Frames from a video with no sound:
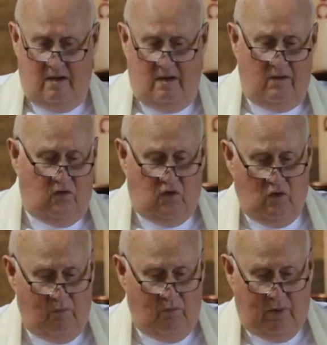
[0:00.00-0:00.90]
the
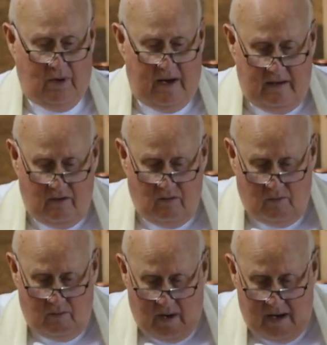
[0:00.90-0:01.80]
tune playing in your
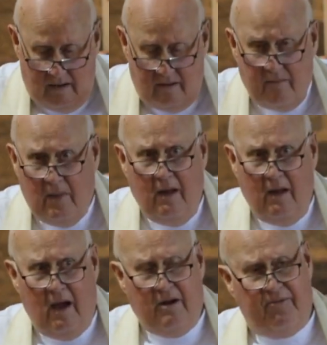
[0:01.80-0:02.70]
mind,
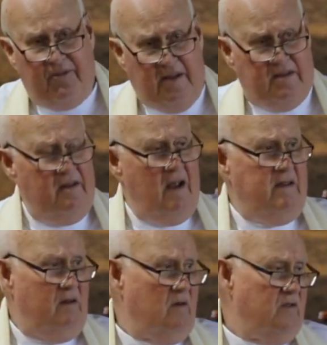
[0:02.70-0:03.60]
had a fascinating
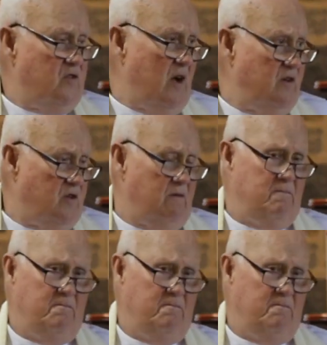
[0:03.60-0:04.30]
construction.